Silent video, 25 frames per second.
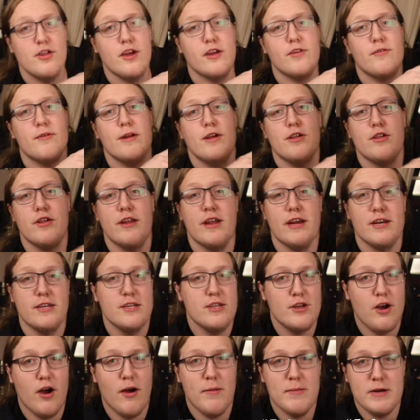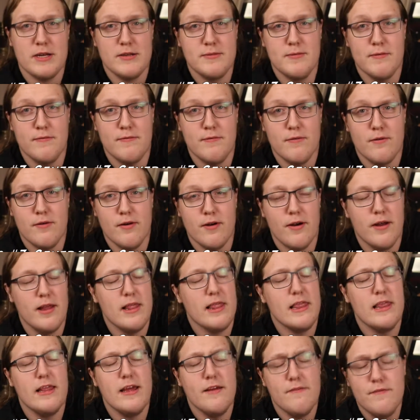Generation X comics before.
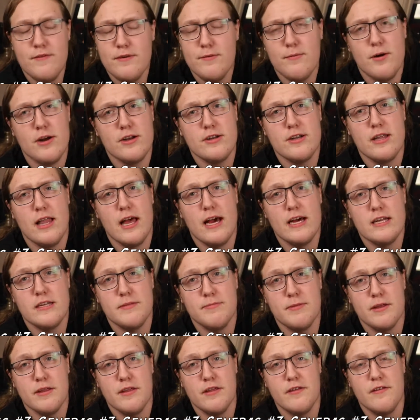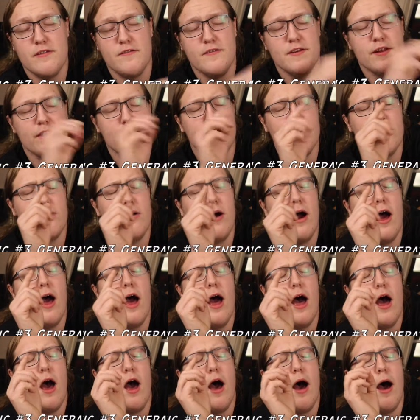If you watched last month's video,
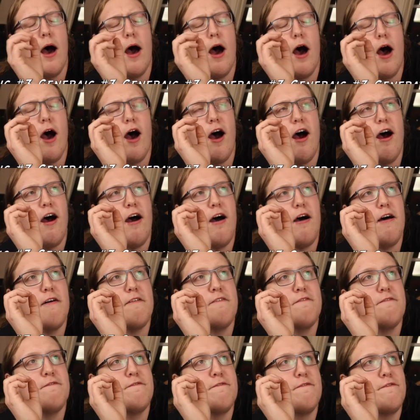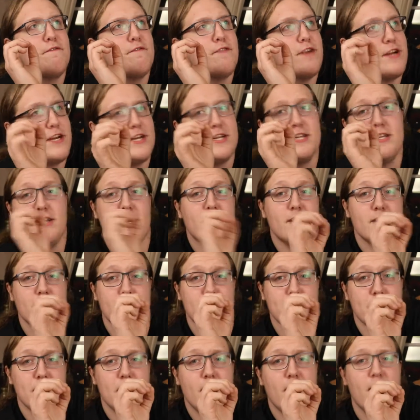a frick
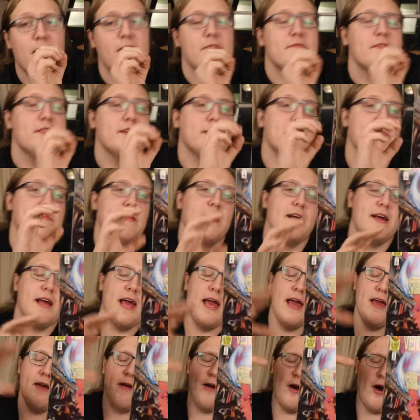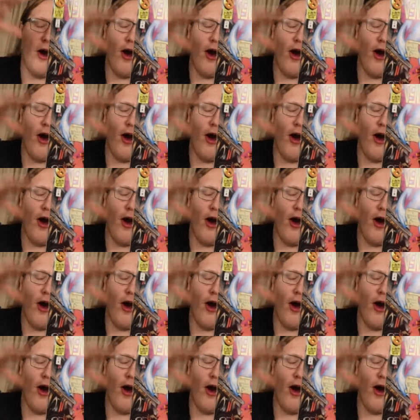ton of them, like a